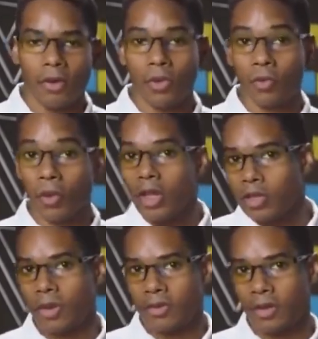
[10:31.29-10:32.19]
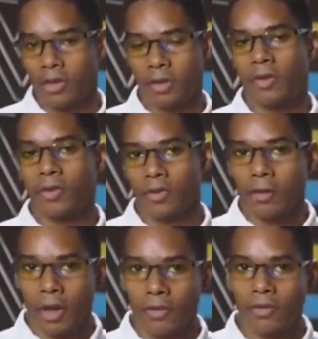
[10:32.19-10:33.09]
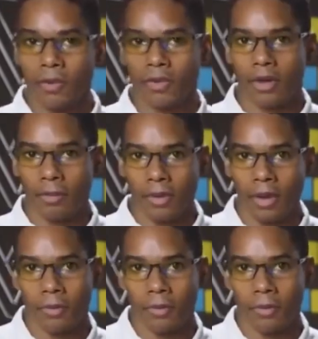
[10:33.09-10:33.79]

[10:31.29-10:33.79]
when ray tracing GPUs come out, for example,